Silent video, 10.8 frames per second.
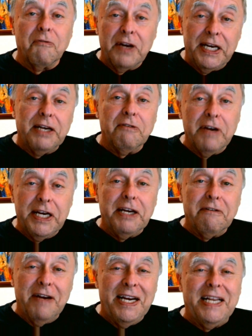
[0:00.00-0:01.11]
reading,
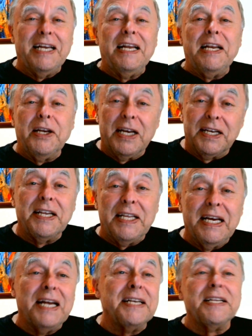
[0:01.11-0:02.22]
and you get to
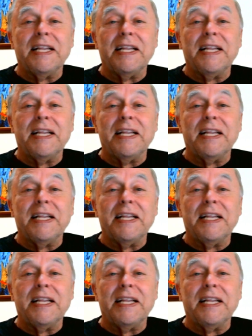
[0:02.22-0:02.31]
the end,